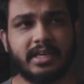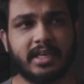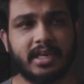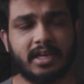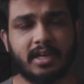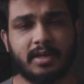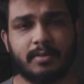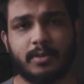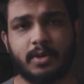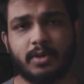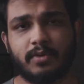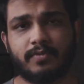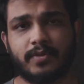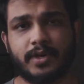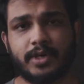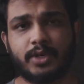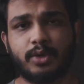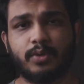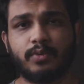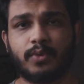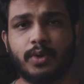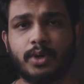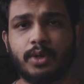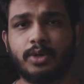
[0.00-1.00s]
thinking
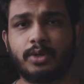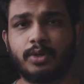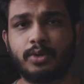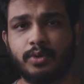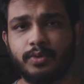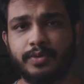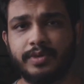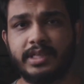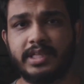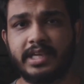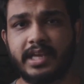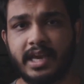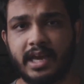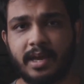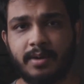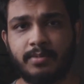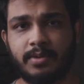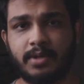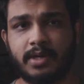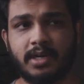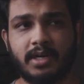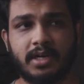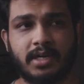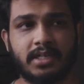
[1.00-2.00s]
about what you want to do with the
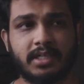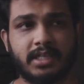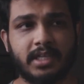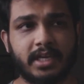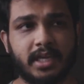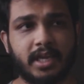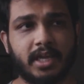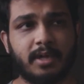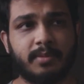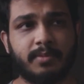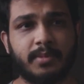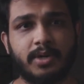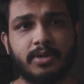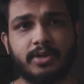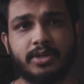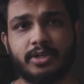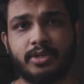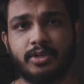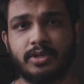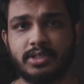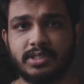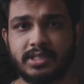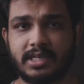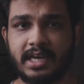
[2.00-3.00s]
camera, thinking
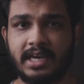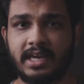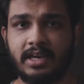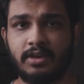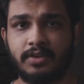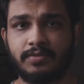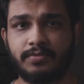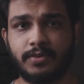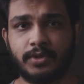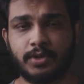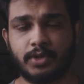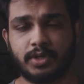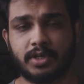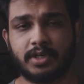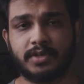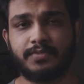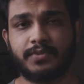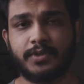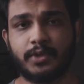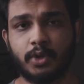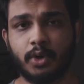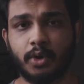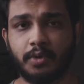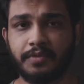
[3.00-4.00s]
about your style of
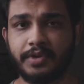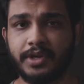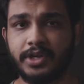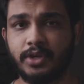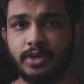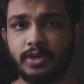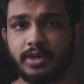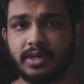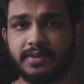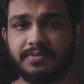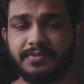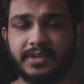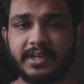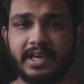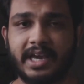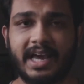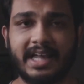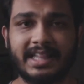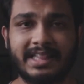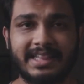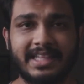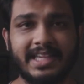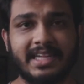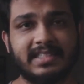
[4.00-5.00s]
photography or
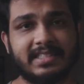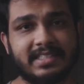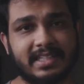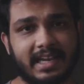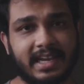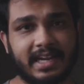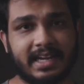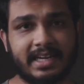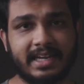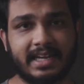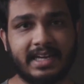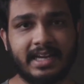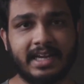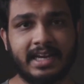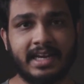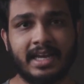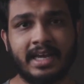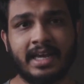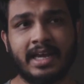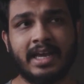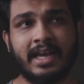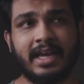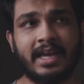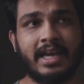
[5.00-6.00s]
videography, and then
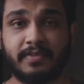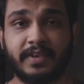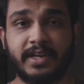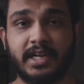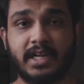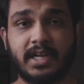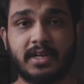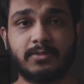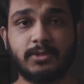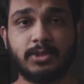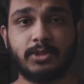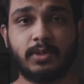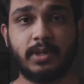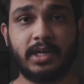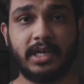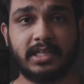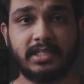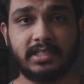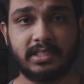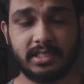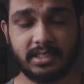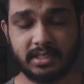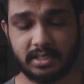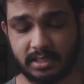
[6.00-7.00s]
selecting it. So when it comes
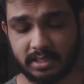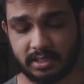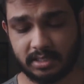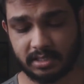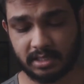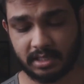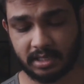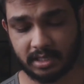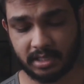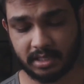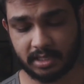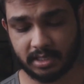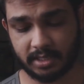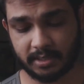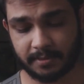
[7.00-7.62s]
to lenses,